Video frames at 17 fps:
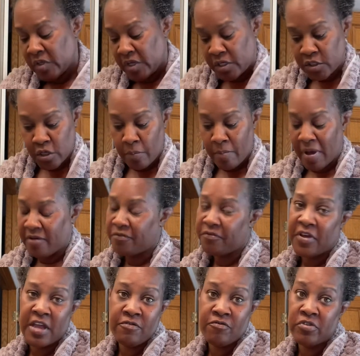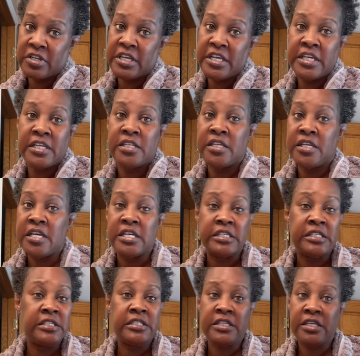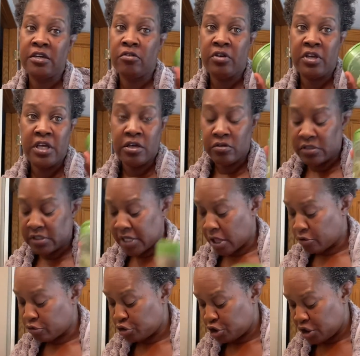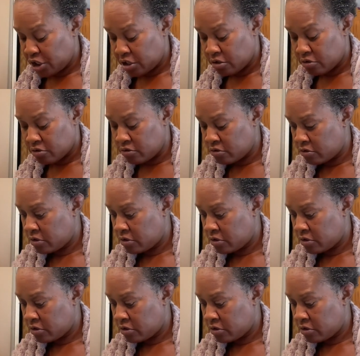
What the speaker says: So my favorite is still Eco Styler Gel.